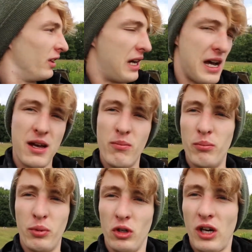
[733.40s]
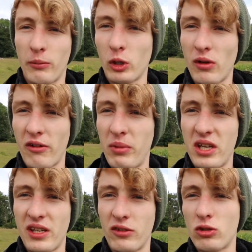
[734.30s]
but I'm going to
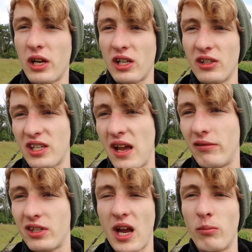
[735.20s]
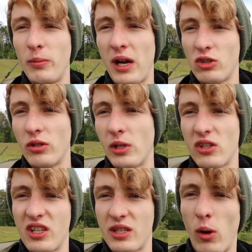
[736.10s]
basically have to try and conserve this camera battery
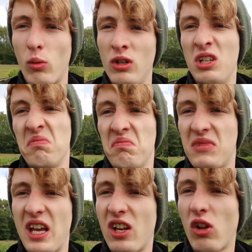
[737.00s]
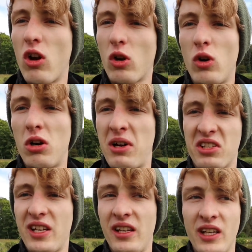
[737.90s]
because it's about 10 o'clock,
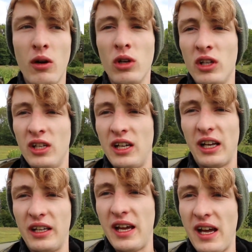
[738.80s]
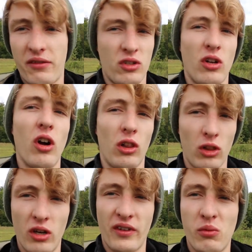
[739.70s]
10:15 now, and I've still got a
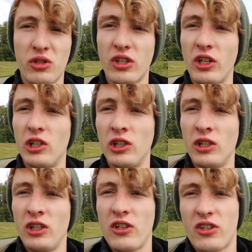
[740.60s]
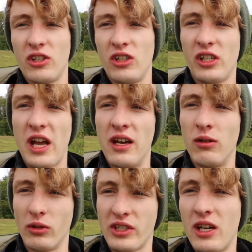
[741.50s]
lot of hours to go. So yeah,
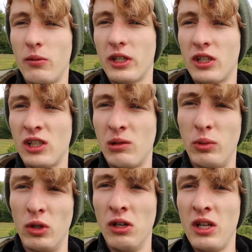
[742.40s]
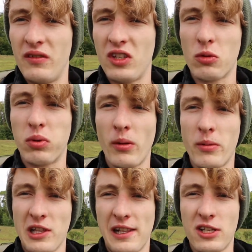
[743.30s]
we'll see how we go, but this will probably be
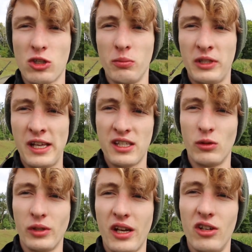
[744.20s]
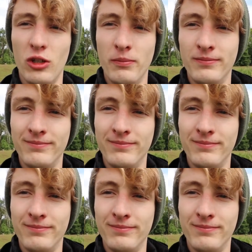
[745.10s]
the last update until we get home.